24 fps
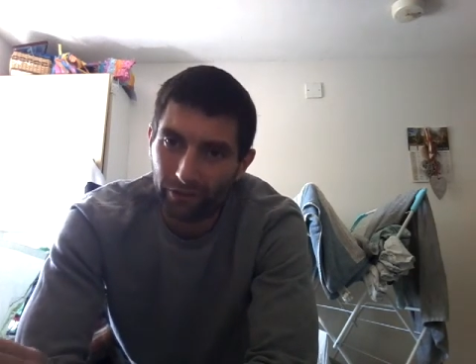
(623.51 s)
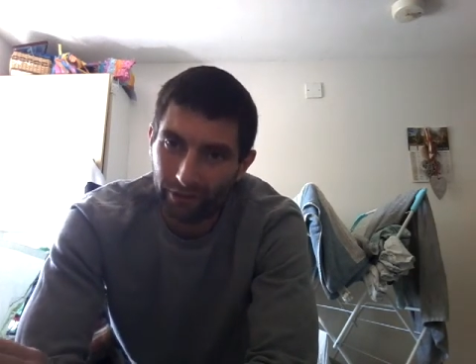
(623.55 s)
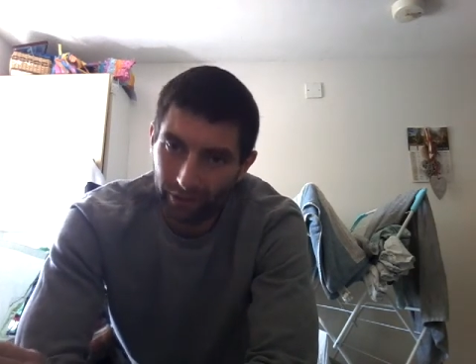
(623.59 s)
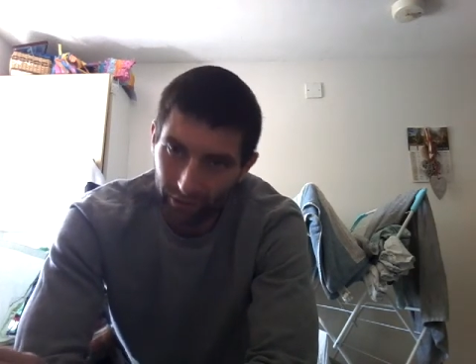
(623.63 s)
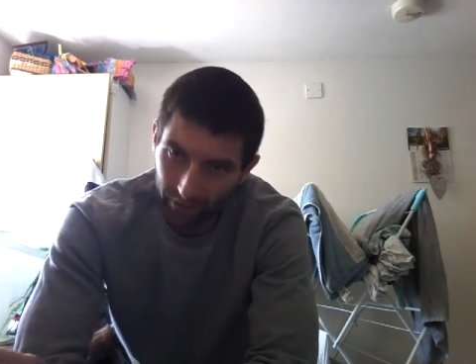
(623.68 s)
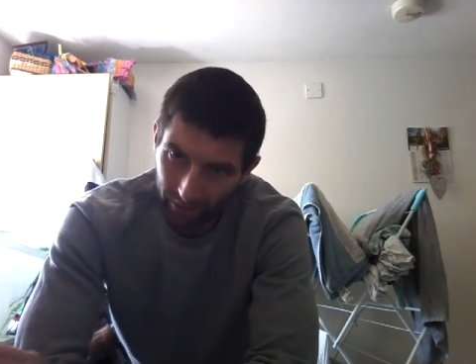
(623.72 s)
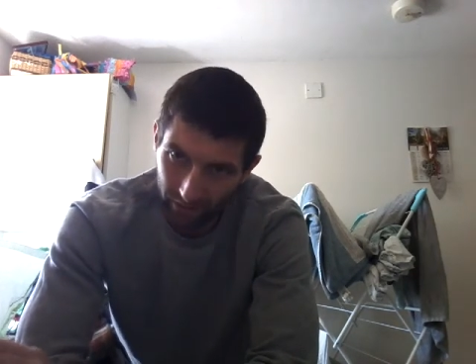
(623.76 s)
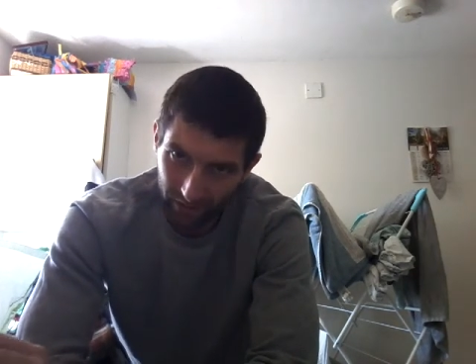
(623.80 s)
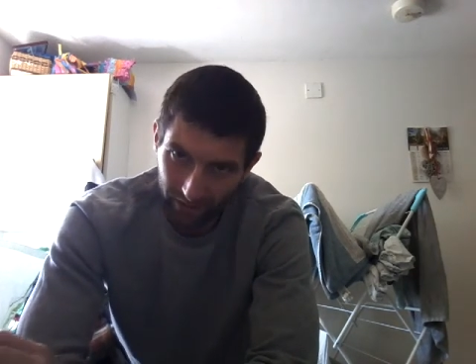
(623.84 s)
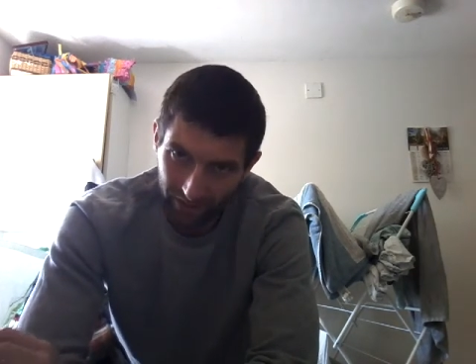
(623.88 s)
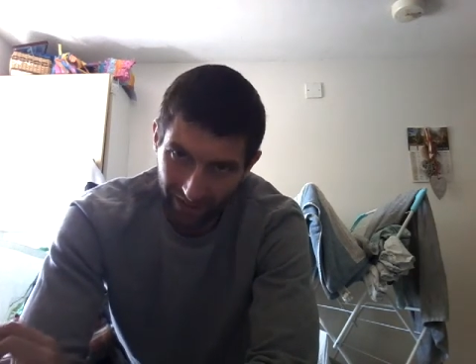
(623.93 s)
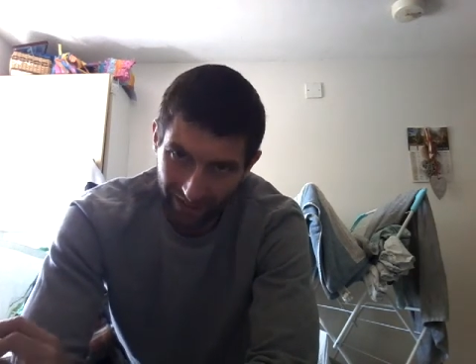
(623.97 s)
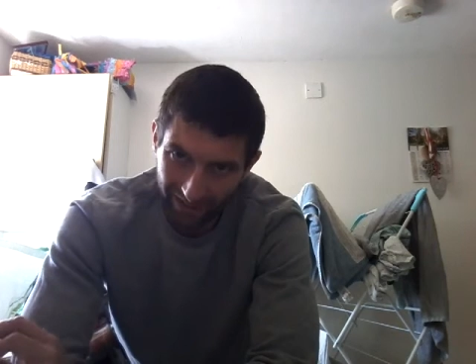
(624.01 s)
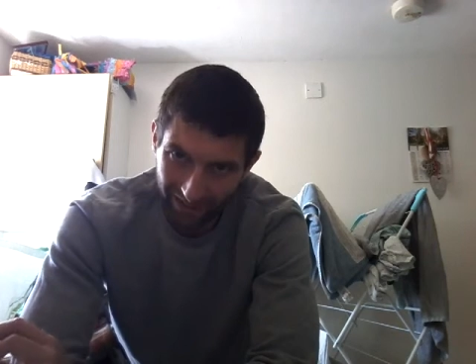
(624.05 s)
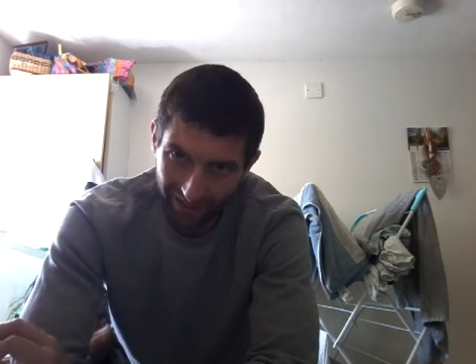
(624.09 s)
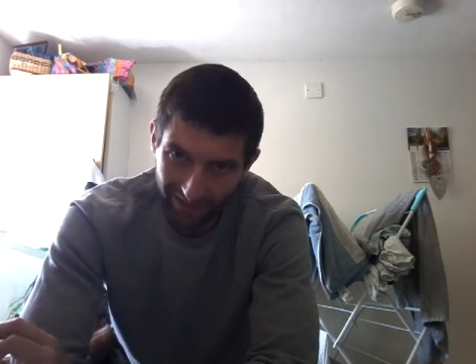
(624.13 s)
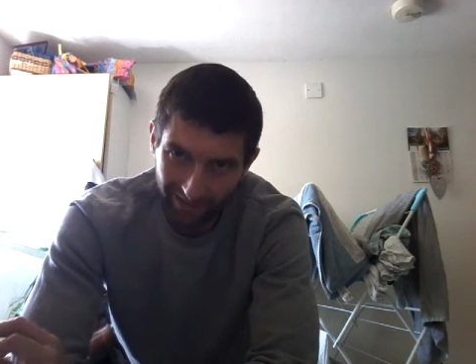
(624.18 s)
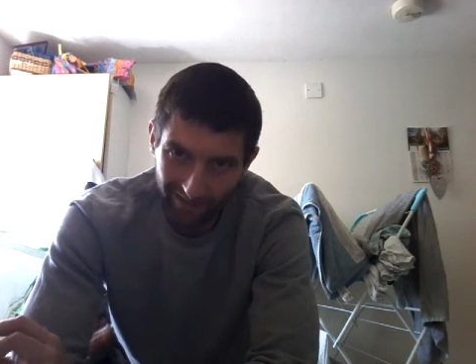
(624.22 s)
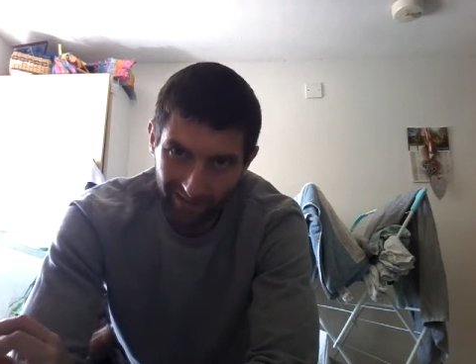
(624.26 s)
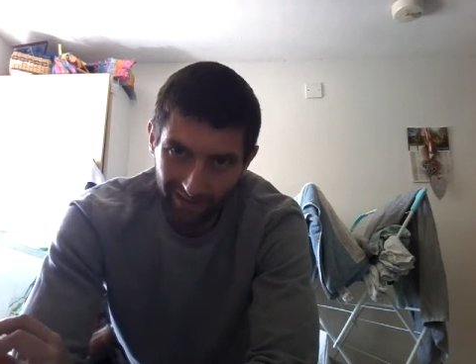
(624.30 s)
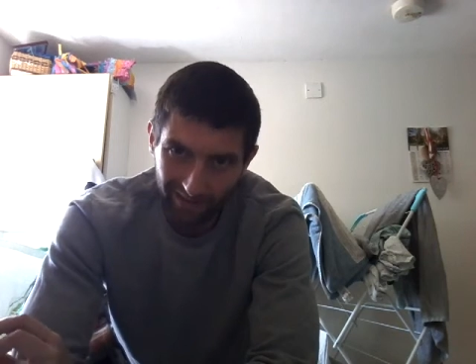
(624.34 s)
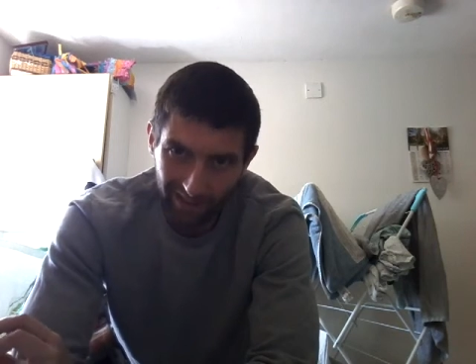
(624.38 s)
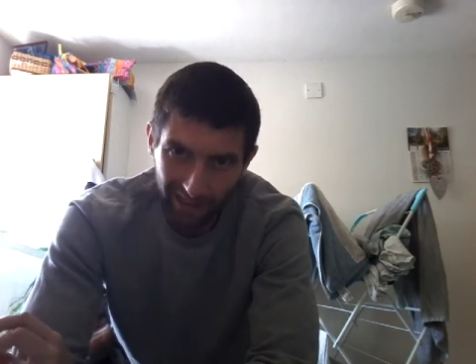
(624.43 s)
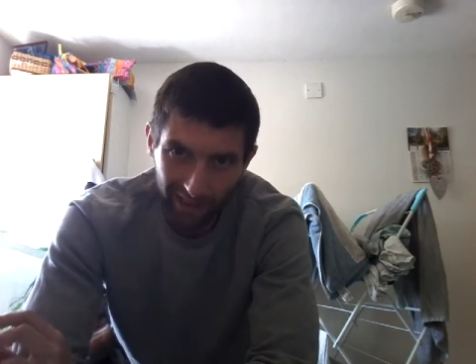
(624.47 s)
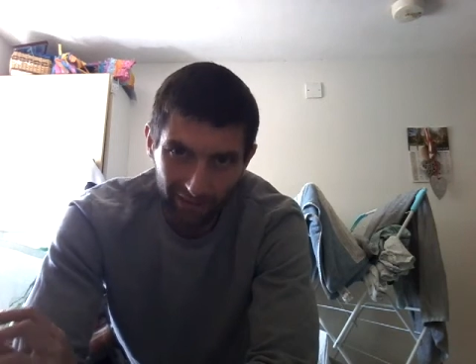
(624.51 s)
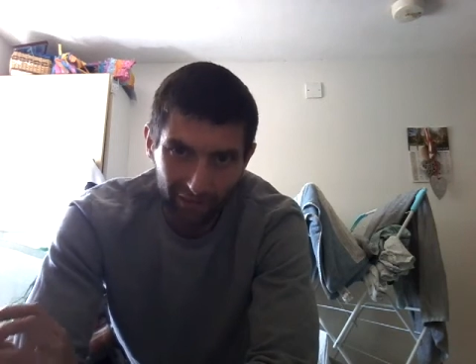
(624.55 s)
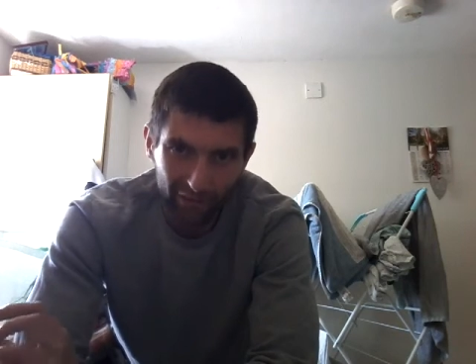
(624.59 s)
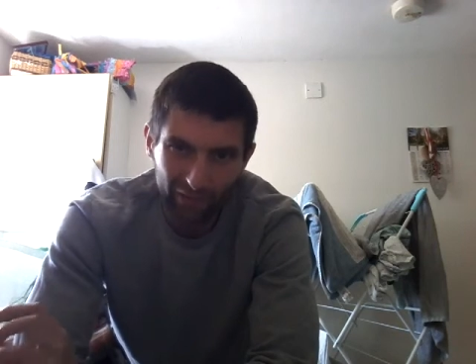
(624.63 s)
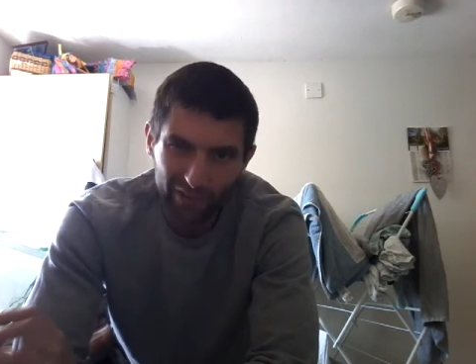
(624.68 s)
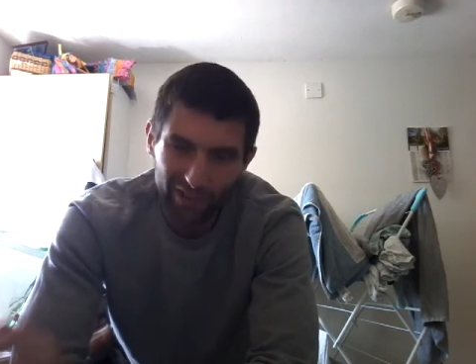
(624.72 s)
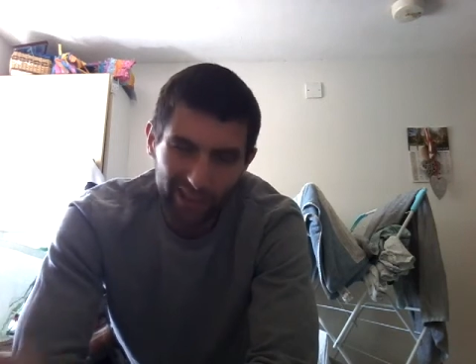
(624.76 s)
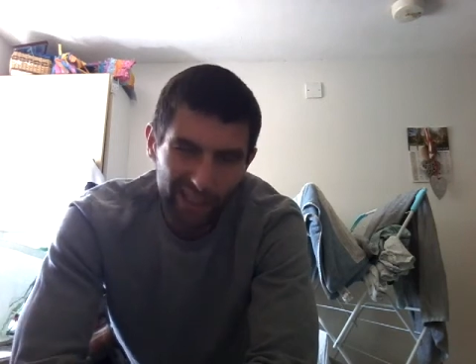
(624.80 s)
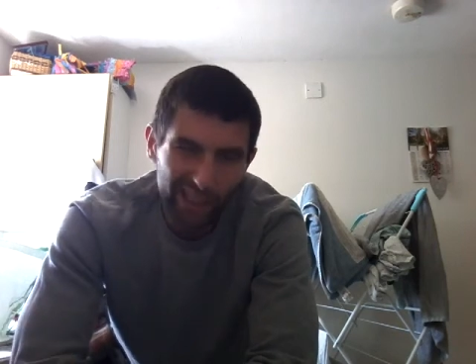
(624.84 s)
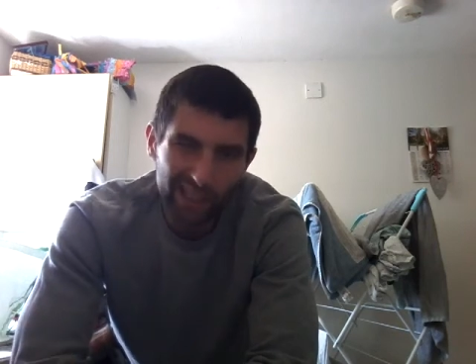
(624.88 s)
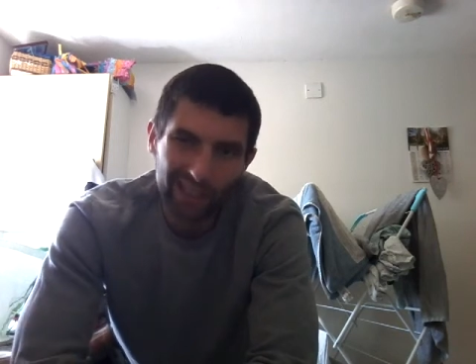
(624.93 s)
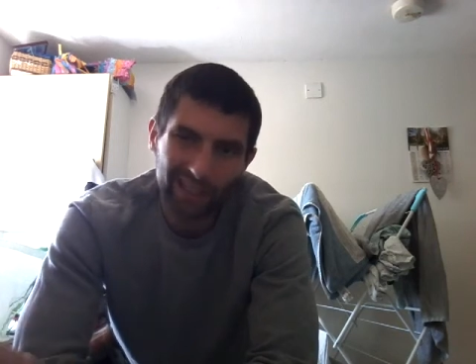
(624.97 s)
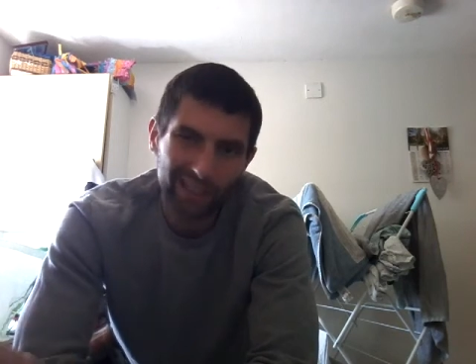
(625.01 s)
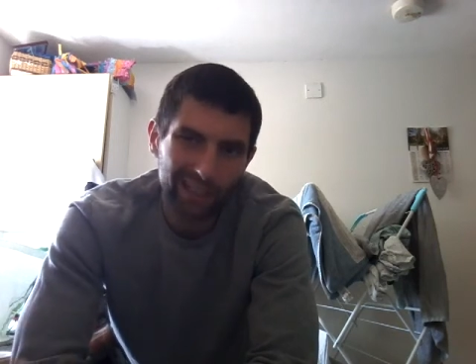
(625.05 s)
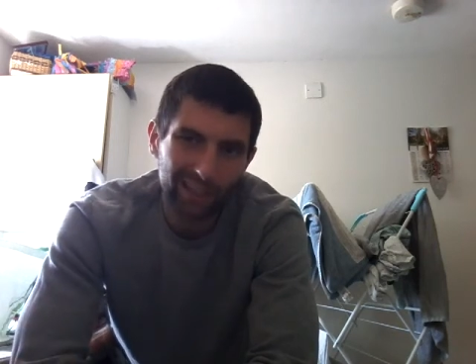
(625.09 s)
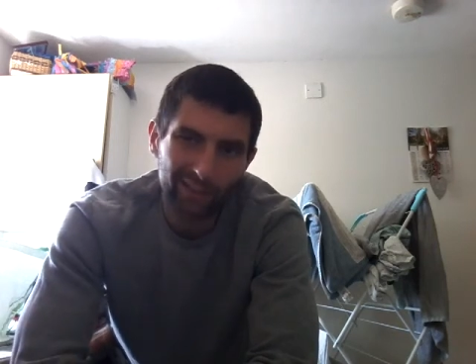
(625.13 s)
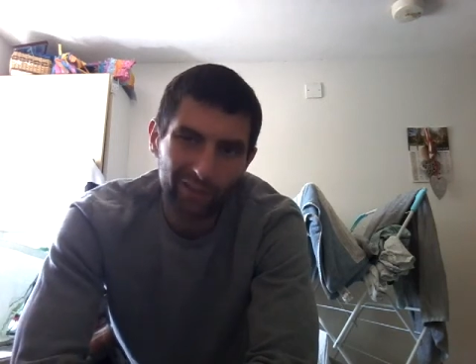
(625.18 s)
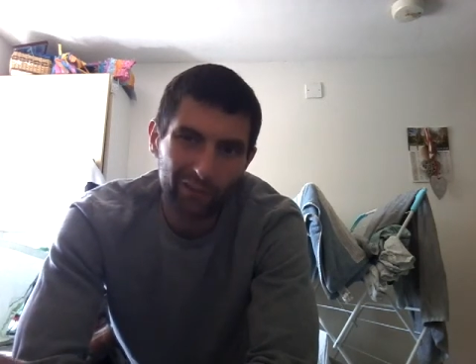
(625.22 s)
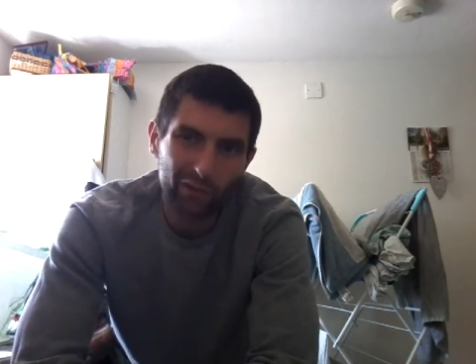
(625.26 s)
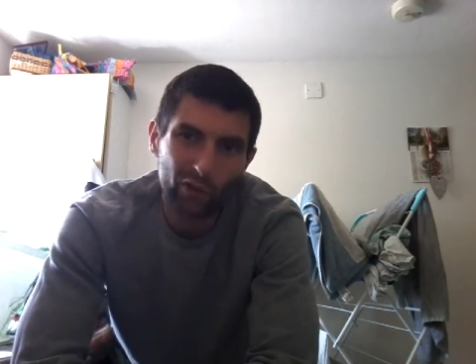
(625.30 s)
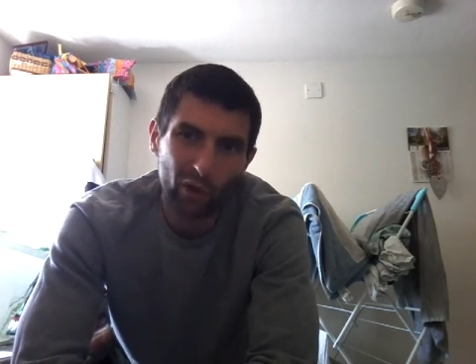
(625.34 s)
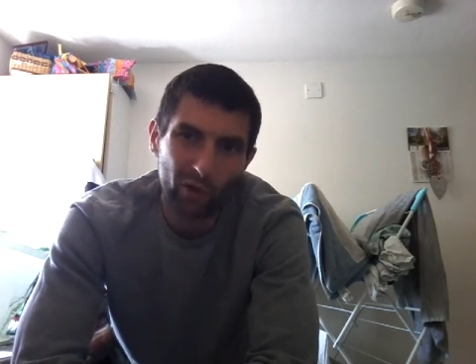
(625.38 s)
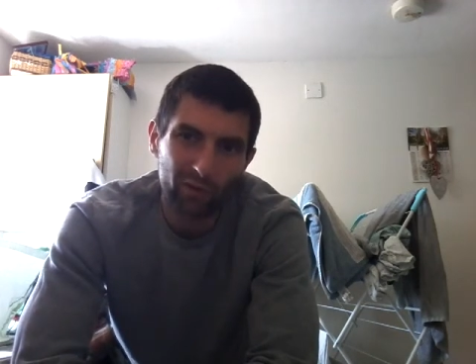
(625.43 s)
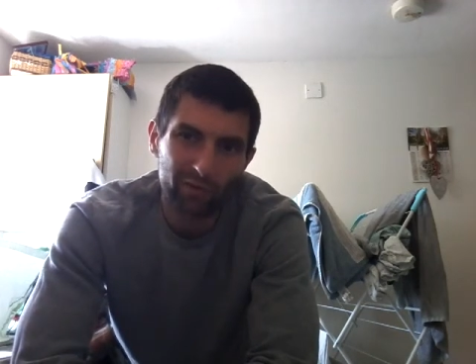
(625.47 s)

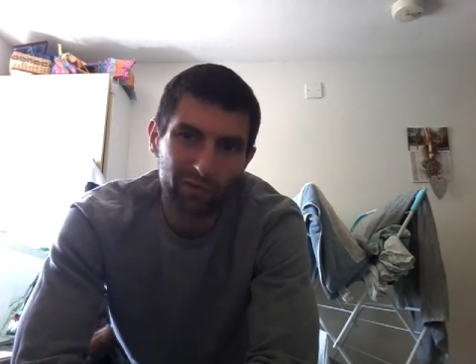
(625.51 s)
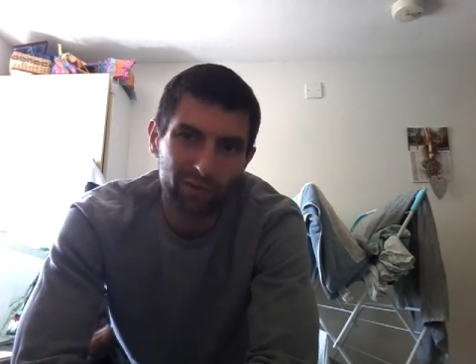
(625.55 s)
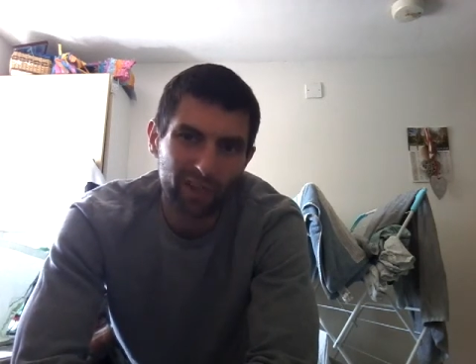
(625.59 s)
not